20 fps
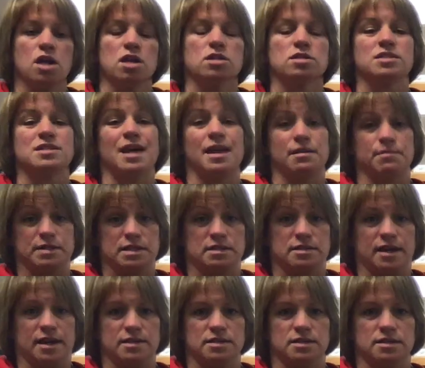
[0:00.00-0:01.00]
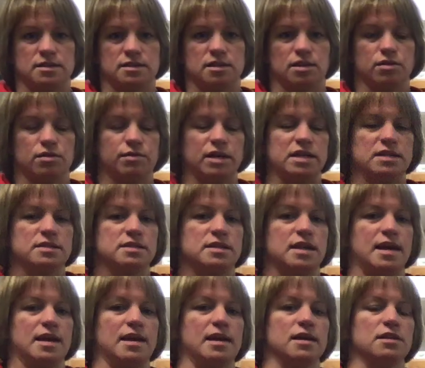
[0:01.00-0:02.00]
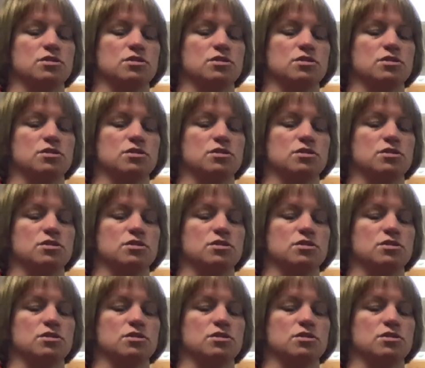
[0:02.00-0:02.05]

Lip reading: Sediment size is another way to say it.